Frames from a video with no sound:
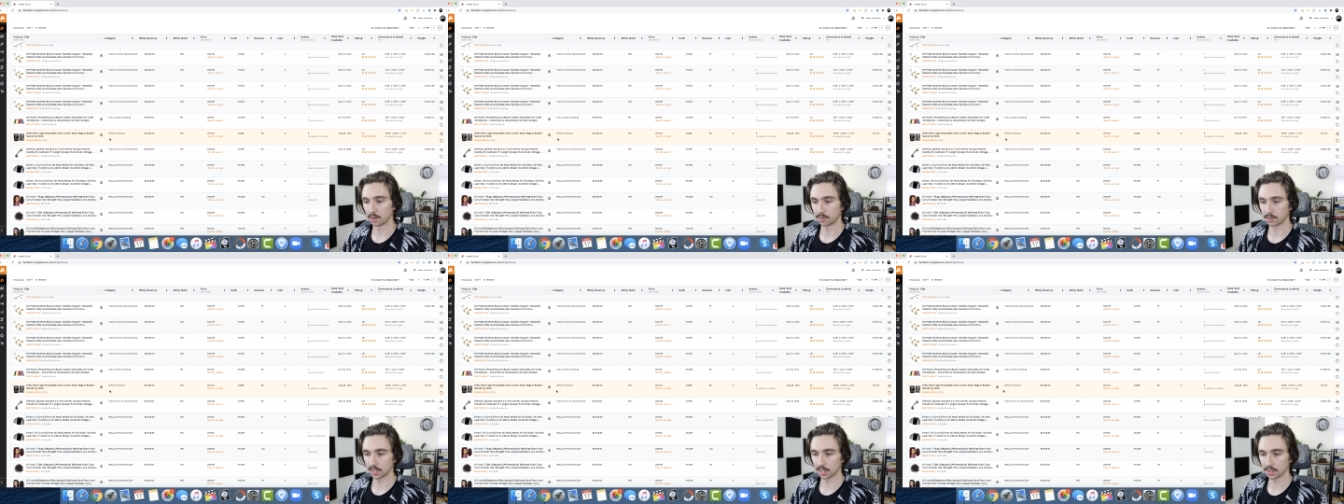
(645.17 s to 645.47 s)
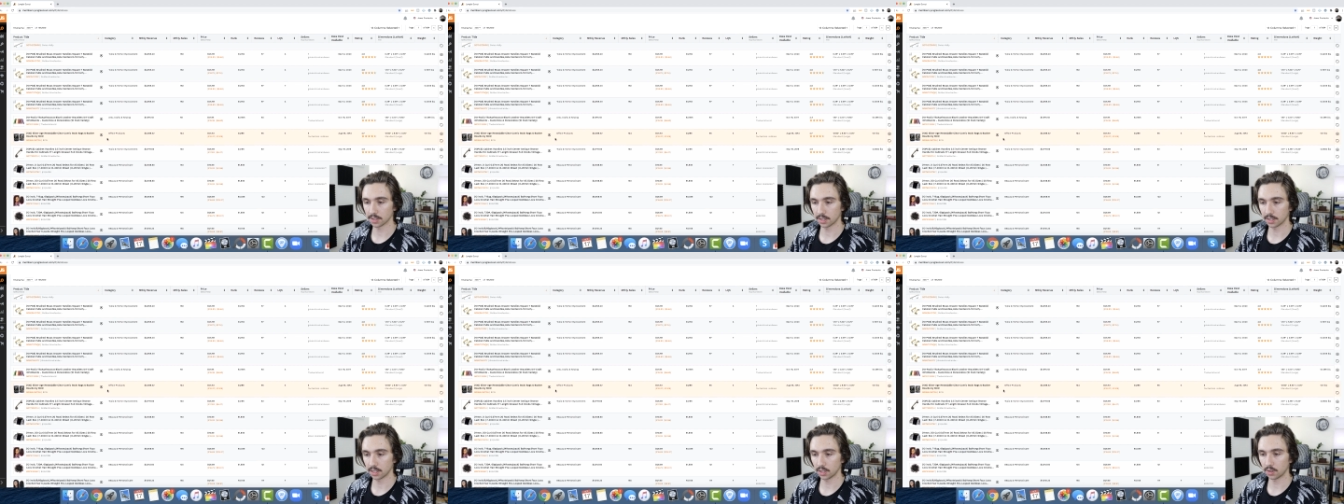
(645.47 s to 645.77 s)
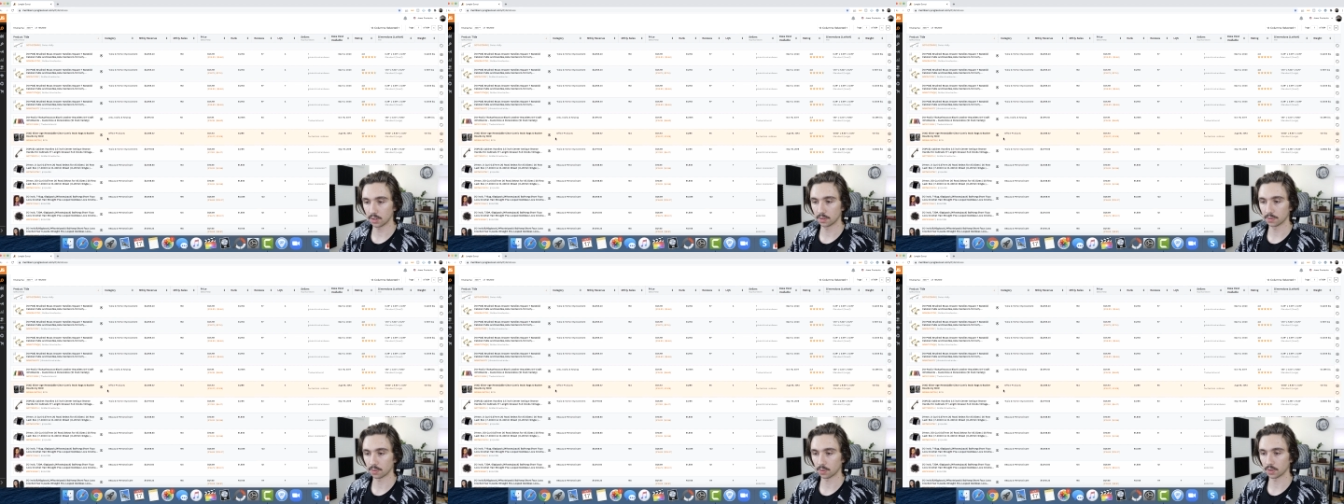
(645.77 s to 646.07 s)
sell something you
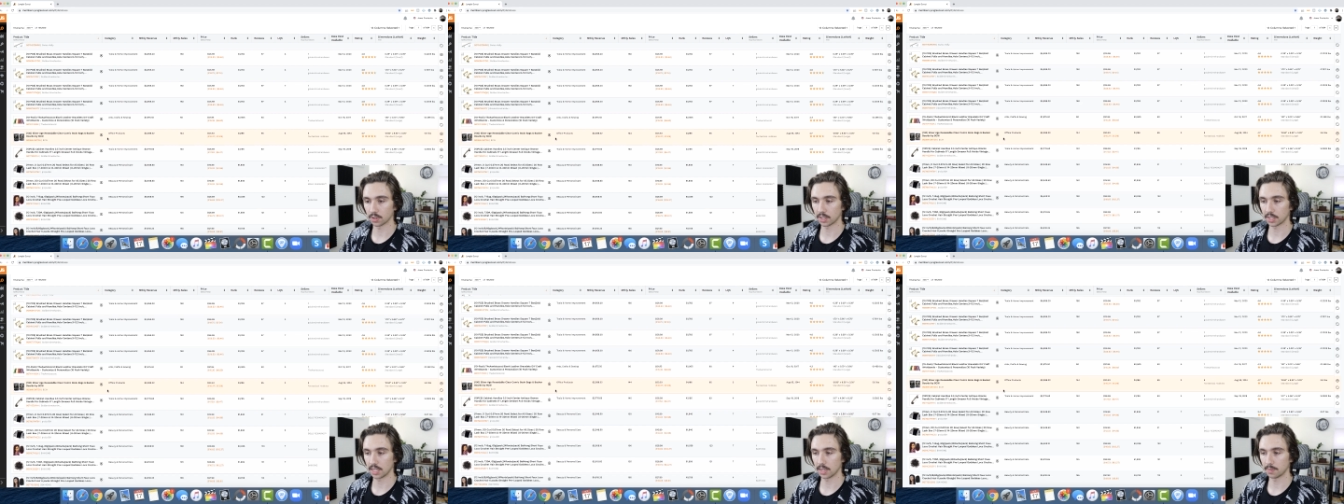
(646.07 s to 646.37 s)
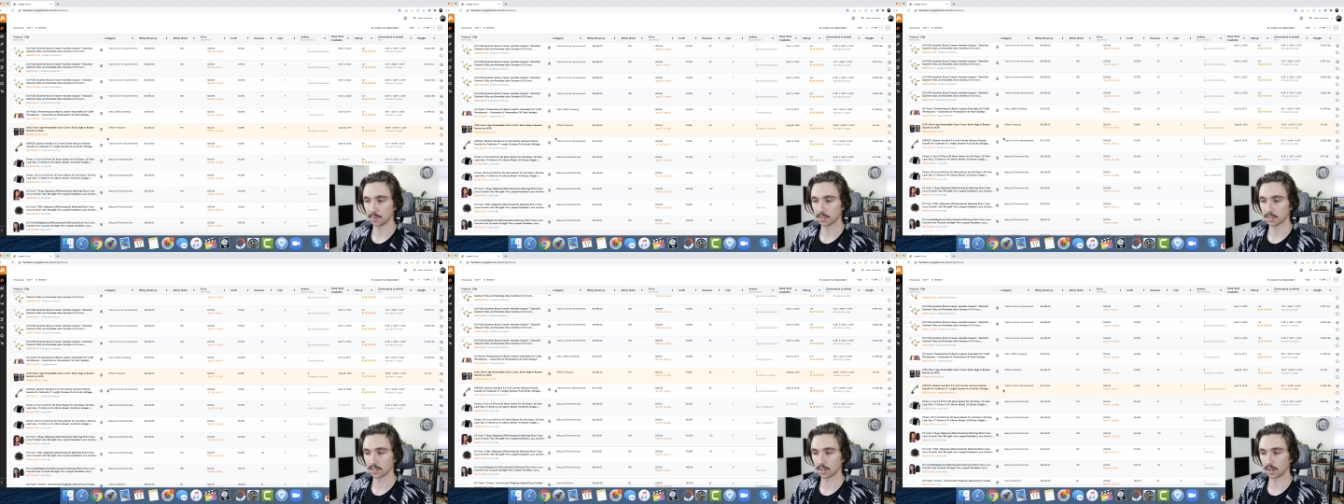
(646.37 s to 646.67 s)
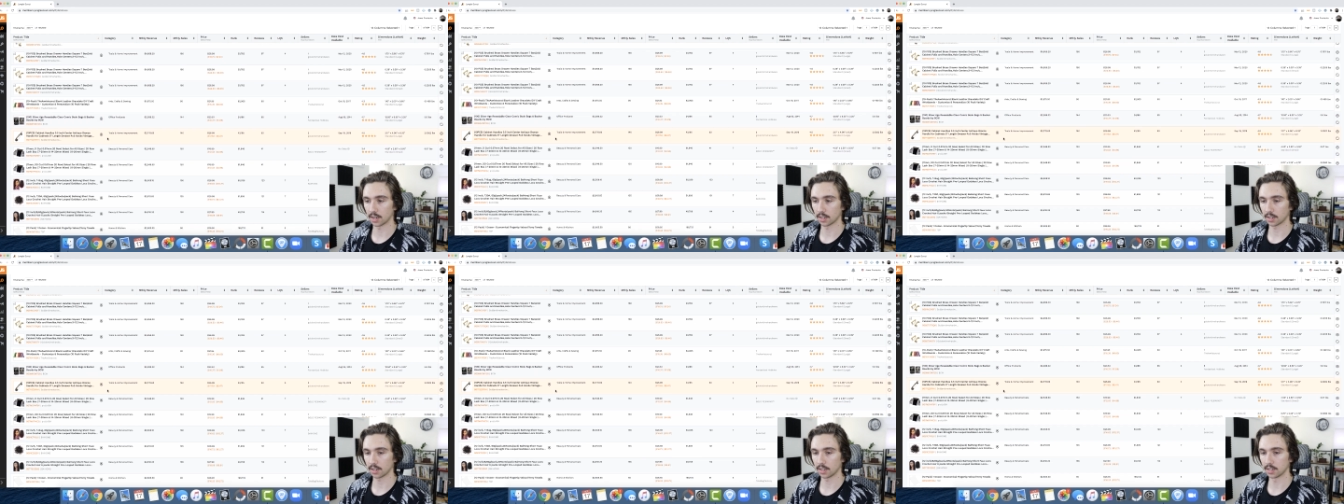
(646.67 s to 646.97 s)
can afford to keep in
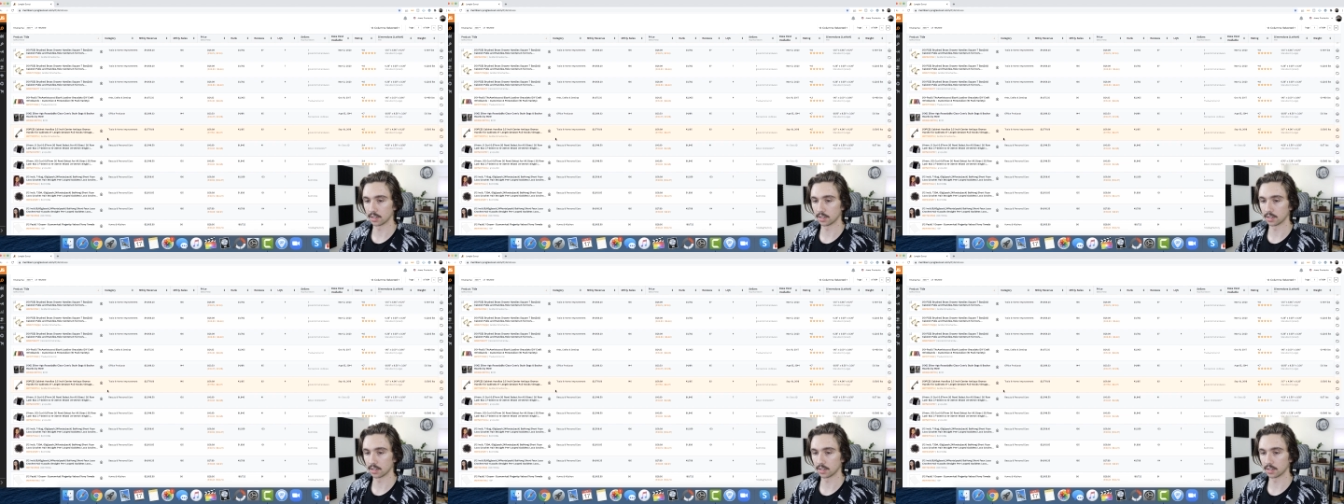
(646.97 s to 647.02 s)
stock,